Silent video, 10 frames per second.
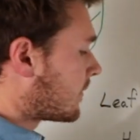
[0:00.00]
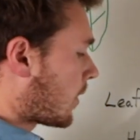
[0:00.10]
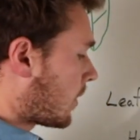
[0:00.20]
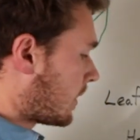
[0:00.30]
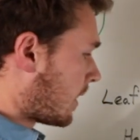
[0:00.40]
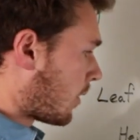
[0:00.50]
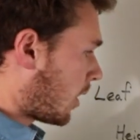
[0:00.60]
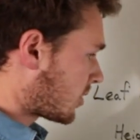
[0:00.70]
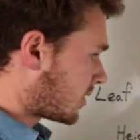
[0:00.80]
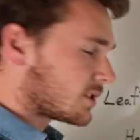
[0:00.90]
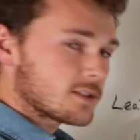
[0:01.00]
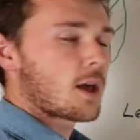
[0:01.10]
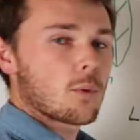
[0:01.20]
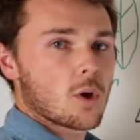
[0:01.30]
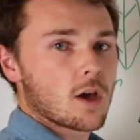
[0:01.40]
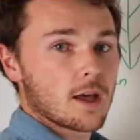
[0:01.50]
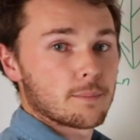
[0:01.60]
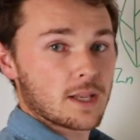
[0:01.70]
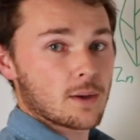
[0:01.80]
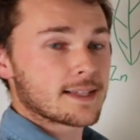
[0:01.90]
converted the nitrogen that were
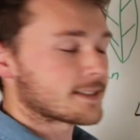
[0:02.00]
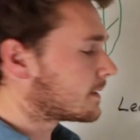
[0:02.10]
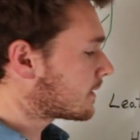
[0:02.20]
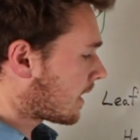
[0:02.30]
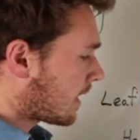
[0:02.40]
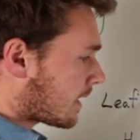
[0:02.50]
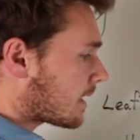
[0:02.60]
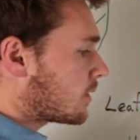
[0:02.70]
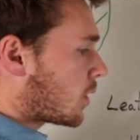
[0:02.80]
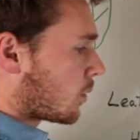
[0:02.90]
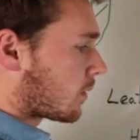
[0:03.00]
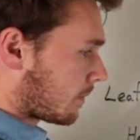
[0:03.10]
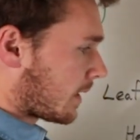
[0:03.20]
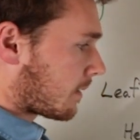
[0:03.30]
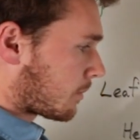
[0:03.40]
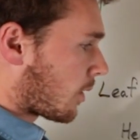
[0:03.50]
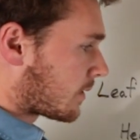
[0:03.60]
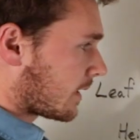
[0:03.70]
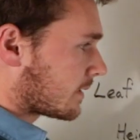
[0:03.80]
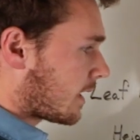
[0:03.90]
amino acids into complete
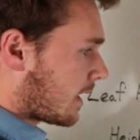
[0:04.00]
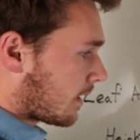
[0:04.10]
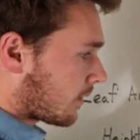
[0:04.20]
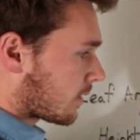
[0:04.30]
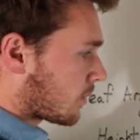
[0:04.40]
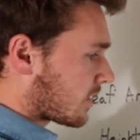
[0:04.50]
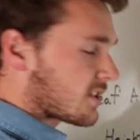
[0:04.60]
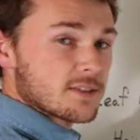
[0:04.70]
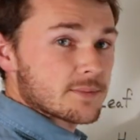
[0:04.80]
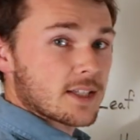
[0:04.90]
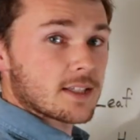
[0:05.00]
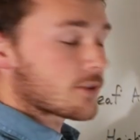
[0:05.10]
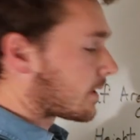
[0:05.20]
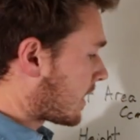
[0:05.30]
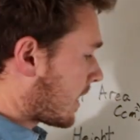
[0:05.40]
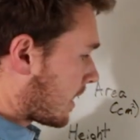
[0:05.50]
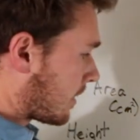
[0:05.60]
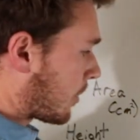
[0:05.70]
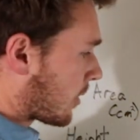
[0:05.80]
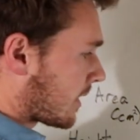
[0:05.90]
proteins. And they got a 26% increase in
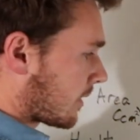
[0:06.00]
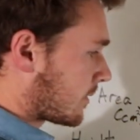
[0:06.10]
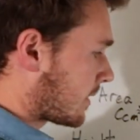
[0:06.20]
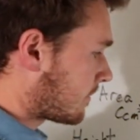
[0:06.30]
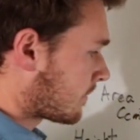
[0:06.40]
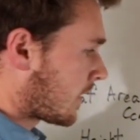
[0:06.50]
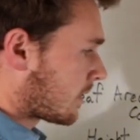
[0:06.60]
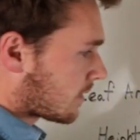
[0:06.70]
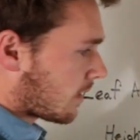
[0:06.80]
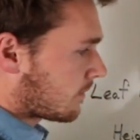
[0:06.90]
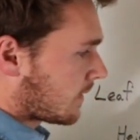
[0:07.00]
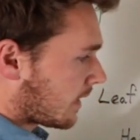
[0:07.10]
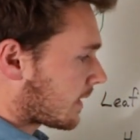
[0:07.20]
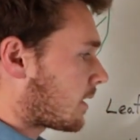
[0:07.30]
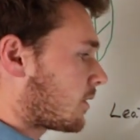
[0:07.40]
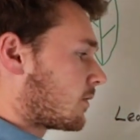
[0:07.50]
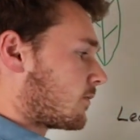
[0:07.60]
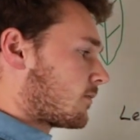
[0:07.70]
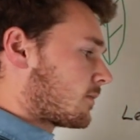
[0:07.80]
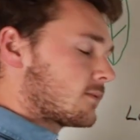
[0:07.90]
your protein content. So again, you could
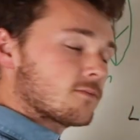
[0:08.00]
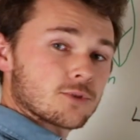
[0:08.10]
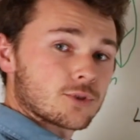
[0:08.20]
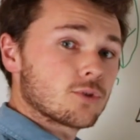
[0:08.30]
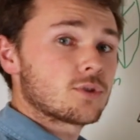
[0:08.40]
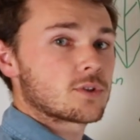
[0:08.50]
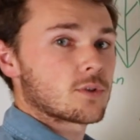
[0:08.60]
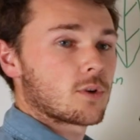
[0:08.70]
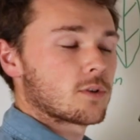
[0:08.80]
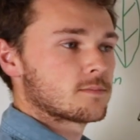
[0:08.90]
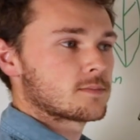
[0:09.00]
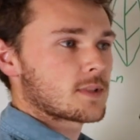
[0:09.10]
reduce your